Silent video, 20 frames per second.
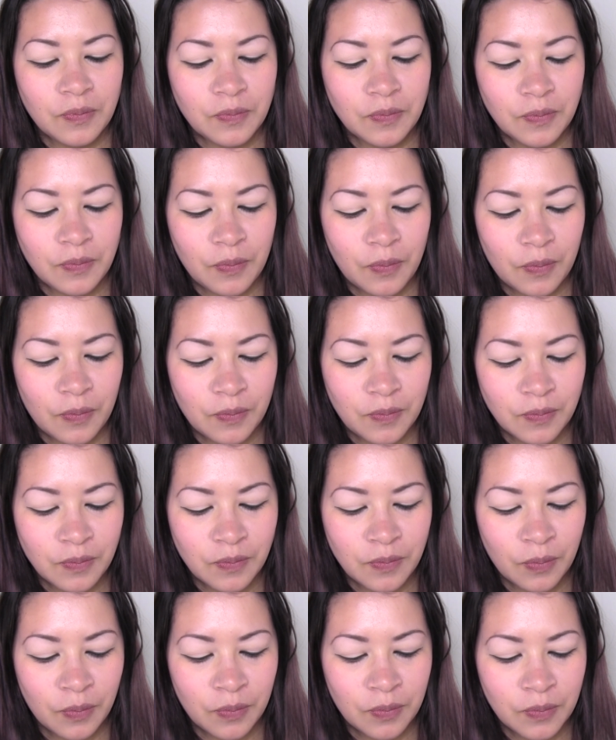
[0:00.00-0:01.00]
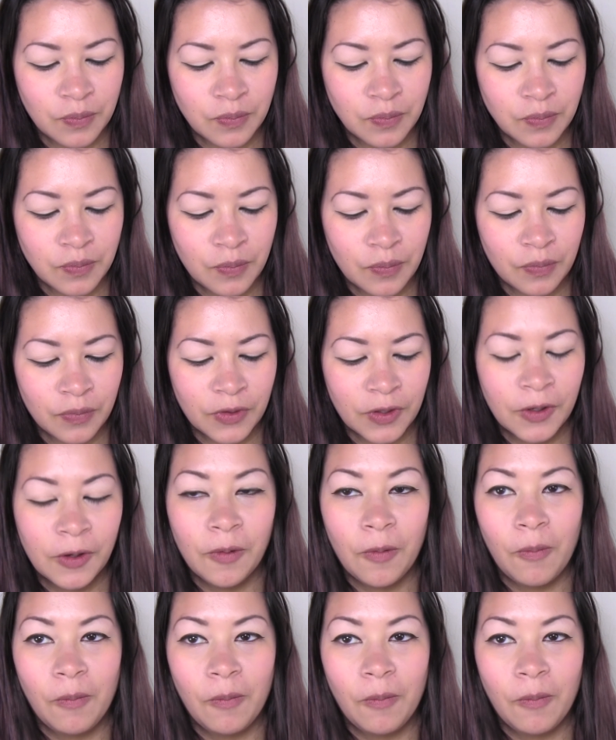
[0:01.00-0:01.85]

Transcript: (no one is talking)